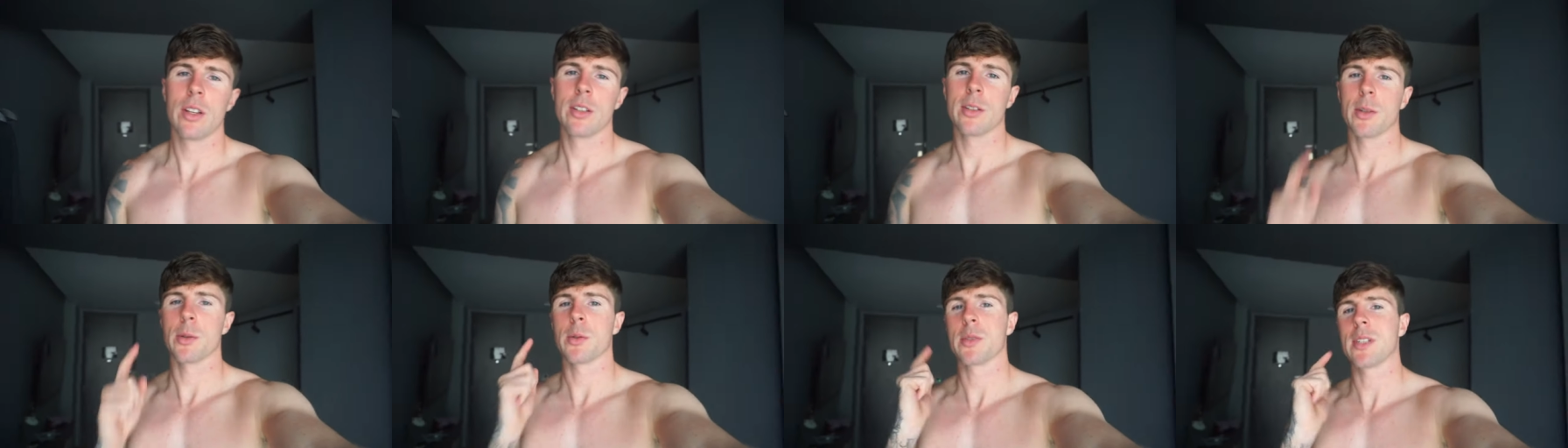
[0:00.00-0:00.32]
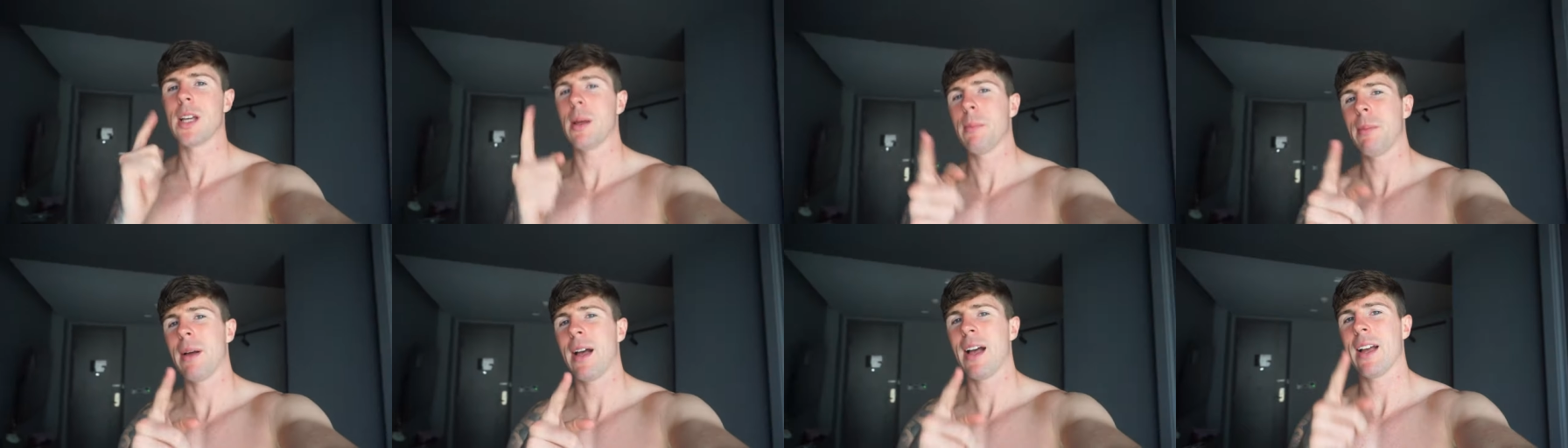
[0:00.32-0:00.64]
So
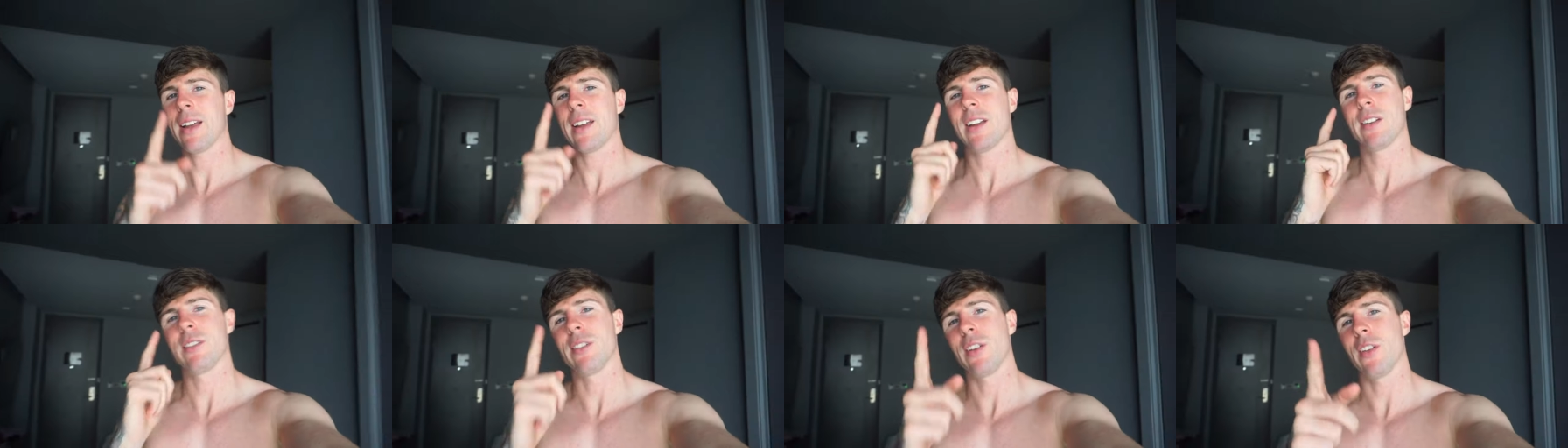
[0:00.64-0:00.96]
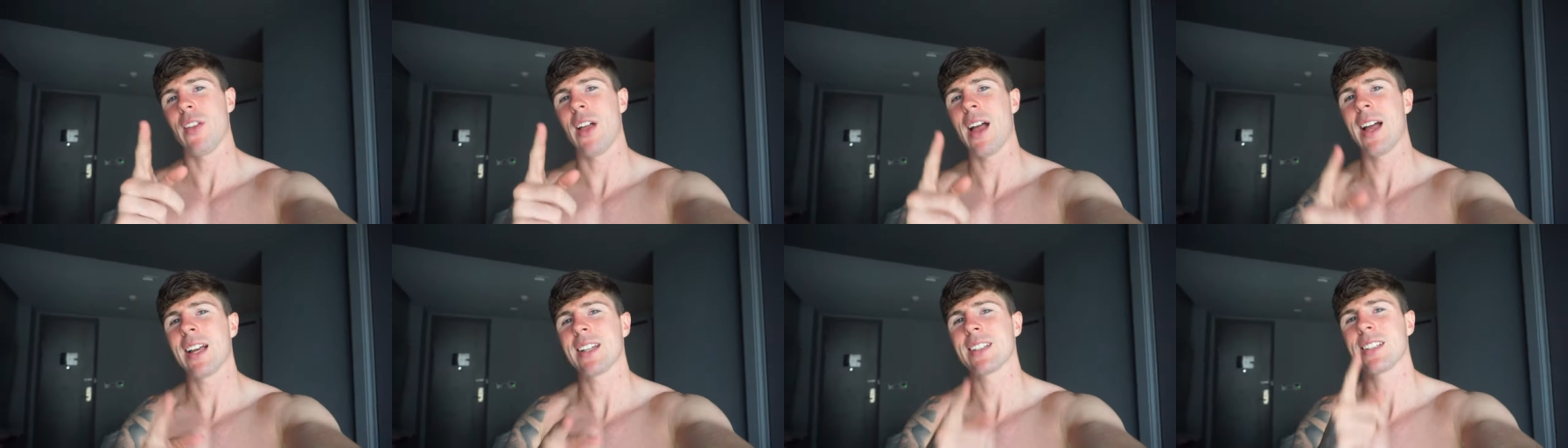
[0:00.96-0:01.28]
sit back,
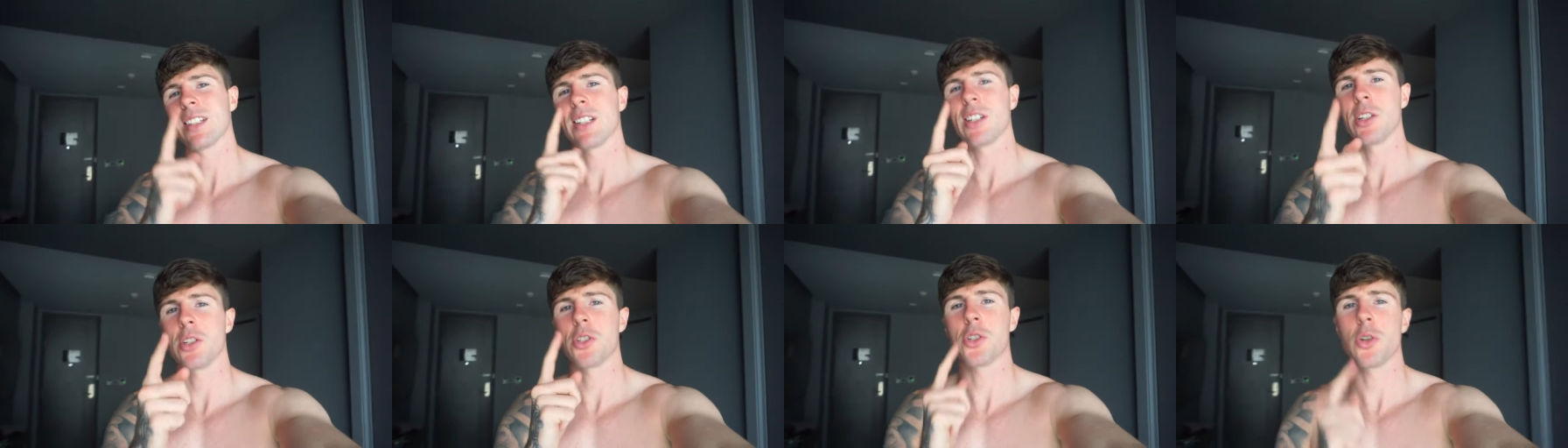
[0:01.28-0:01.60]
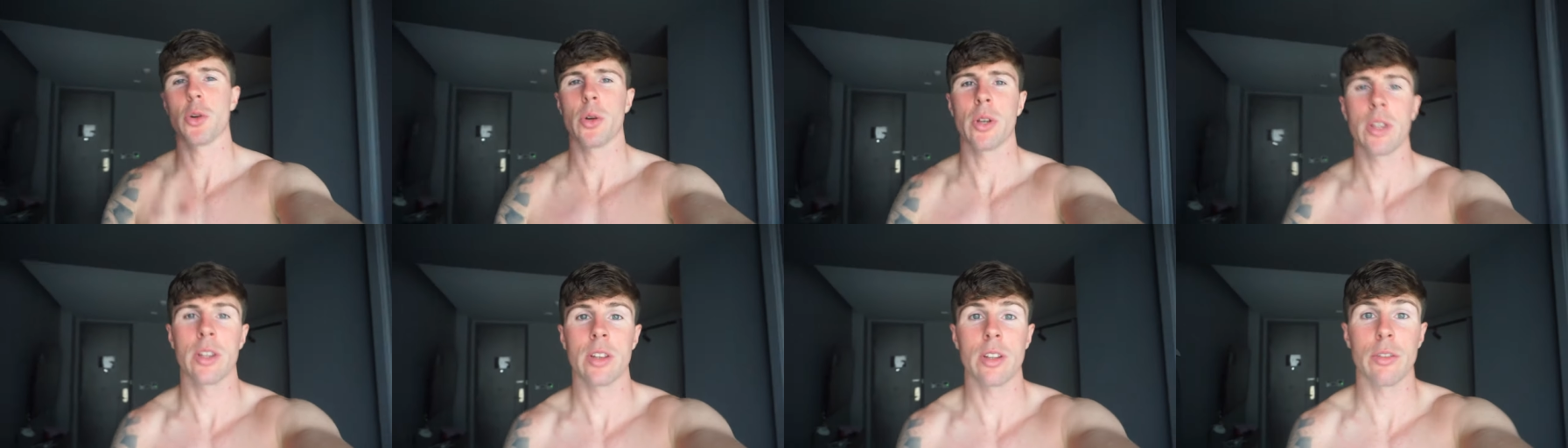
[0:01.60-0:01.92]
relax, and
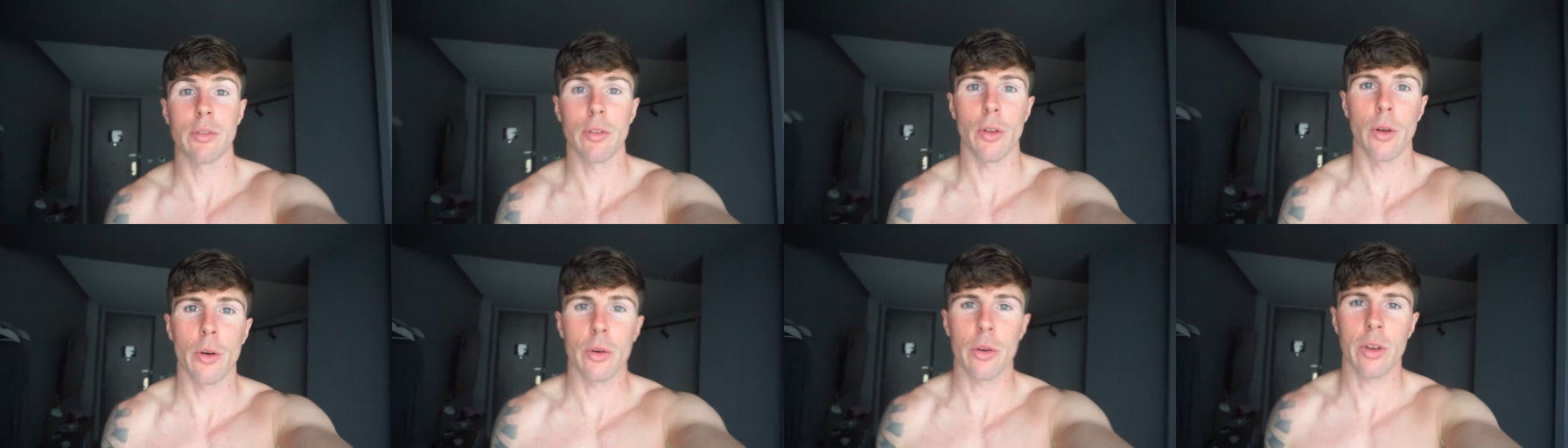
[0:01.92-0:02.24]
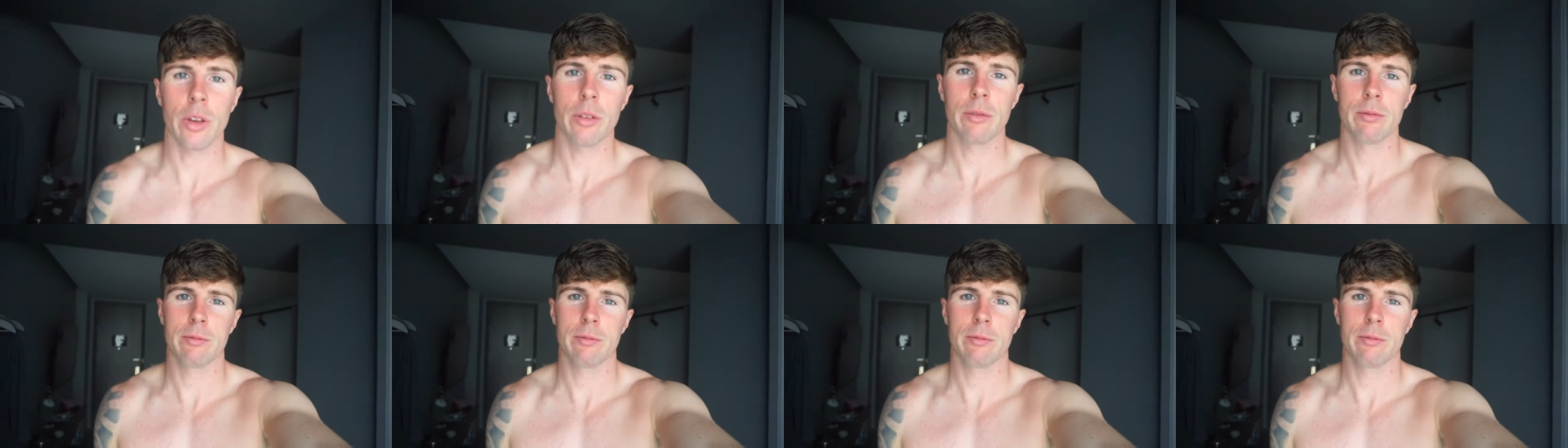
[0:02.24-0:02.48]
enjoy the vlog.